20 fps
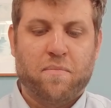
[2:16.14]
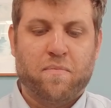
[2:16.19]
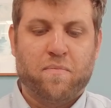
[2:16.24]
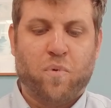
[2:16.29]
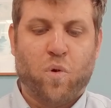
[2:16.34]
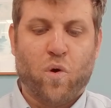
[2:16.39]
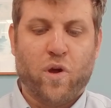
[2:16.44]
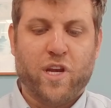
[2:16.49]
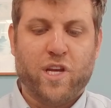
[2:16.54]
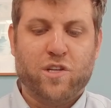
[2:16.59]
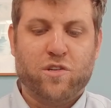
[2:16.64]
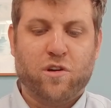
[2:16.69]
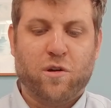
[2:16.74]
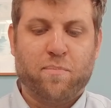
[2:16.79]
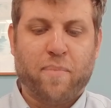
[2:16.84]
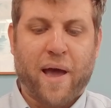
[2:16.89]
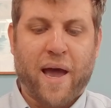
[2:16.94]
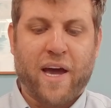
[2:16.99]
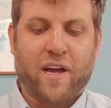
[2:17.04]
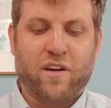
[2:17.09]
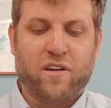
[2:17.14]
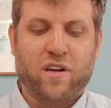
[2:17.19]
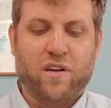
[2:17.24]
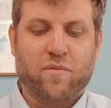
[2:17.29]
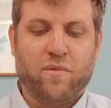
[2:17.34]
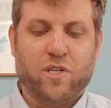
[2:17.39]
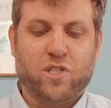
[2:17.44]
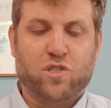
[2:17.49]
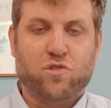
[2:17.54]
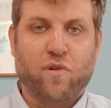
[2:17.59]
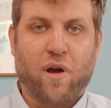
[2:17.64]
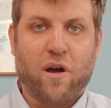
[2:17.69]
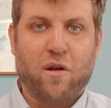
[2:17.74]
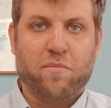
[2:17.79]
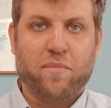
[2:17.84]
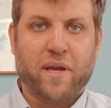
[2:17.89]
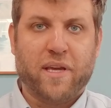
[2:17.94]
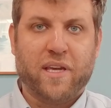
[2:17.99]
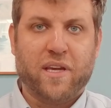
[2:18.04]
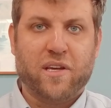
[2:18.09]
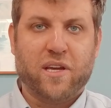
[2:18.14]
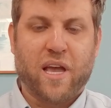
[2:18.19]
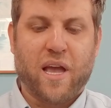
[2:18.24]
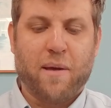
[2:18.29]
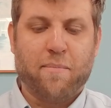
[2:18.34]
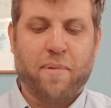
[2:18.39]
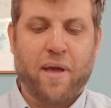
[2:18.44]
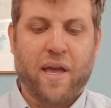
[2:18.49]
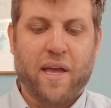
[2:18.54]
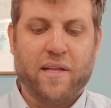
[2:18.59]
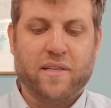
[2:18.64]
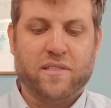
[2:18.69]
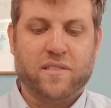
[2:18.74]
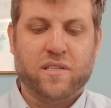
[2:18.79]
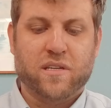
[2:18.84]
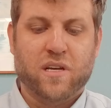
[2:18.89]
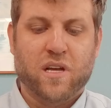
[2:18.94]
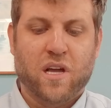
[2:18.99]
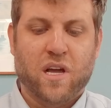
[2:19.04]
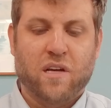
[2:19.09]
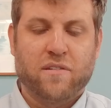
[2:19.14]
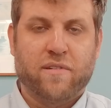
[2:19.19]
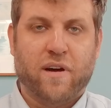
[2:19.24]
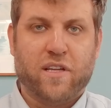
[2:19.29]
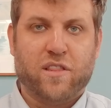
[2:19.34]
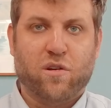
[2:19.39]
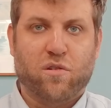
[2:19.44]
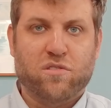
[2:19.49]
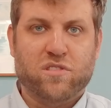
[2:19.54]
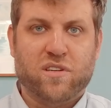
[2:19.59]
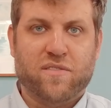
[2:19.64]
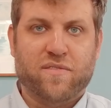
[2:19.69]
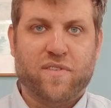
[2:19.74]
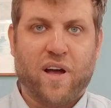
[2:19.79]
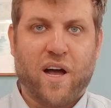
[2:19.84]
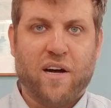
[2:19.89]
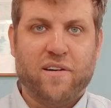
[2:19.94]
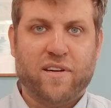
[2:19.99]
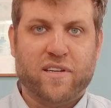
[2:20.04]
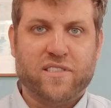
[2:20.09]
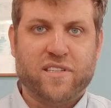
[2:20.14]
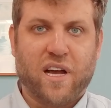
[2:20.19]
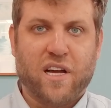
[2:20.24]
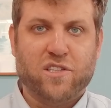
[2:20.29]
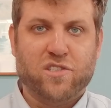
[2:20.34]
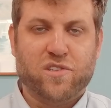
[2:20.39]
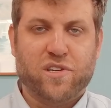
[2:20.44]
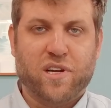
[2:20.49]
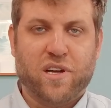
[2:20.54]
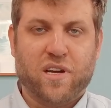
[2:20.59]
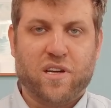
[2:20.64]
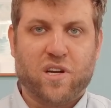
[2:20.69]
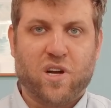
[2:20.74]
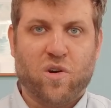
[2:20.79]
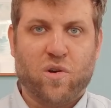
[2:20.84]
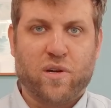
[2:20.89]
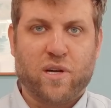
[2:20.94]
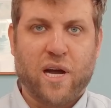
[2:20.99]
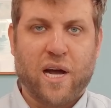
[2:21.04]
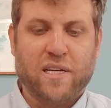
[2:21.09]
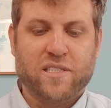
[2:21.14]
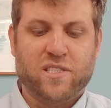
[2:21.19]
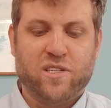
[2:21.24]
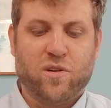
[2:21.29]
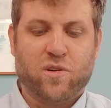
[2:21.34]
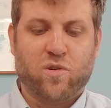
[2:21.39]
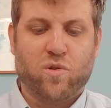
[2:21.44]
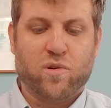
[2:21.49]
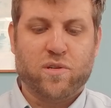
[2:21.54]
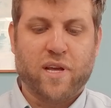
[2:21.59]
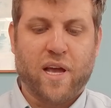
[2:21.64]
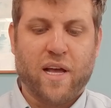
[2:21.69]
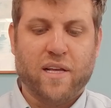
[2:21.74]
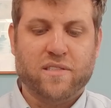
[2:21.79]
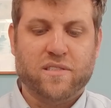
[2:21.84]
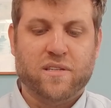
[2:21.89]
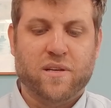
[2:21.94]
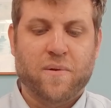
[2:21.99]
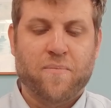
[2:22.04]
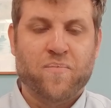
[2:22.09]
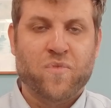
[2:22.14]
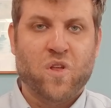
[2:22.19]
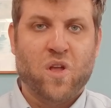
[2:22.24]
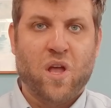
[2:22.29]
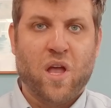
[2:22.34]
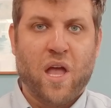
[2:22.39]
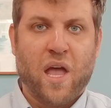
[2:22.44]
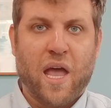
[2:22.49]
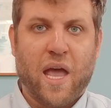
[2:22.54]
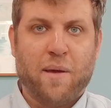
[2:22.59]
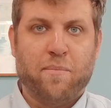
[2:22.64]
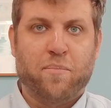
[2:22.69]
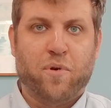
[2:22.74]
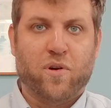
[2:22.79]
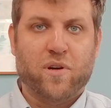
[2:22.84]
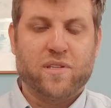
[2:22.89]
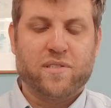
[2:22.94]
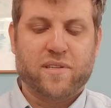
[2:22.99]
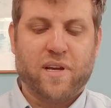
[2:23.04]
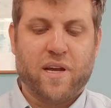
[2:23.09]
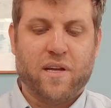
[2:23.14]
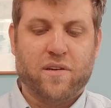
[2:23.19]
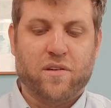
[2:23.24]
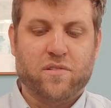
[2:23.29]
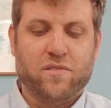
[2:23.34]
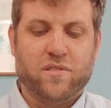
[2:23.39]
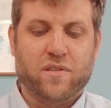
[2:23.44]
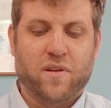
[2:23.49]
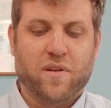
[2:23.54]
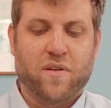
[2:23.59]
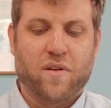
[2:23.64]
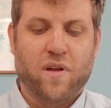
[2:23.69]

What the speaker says: pointing to a pattern in which groundbreaking campaigns, like those of Alexandria Ocasio-Cortez and Bernie Sanders,